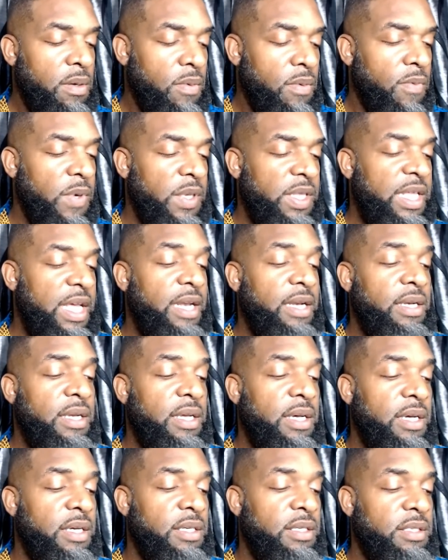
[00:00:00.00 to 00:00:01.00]
what that
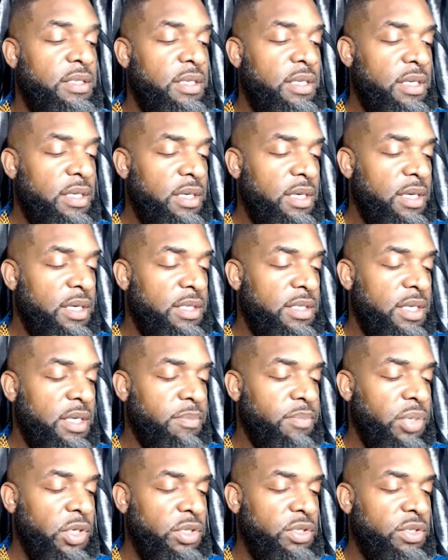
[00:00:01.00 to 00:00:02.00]
does is
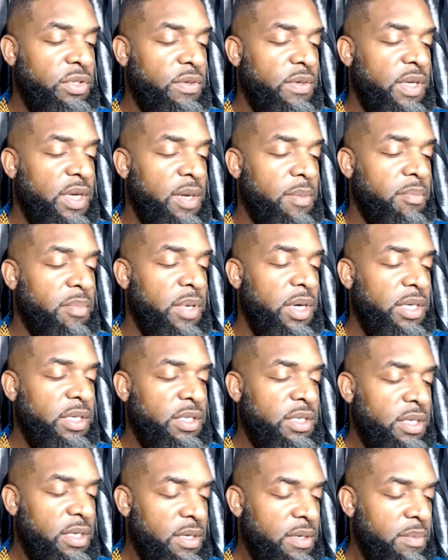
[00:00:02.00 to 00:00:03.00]
it puts you in a
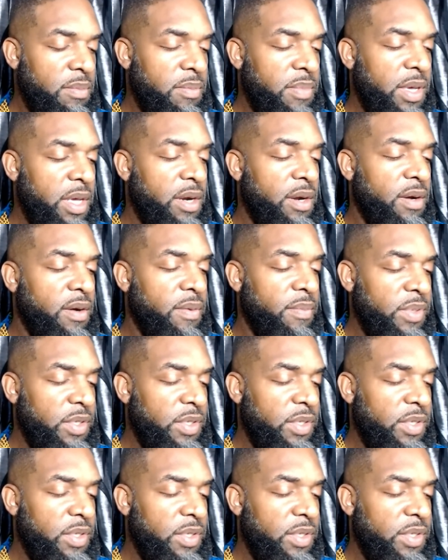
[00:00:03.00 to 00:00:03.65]
much better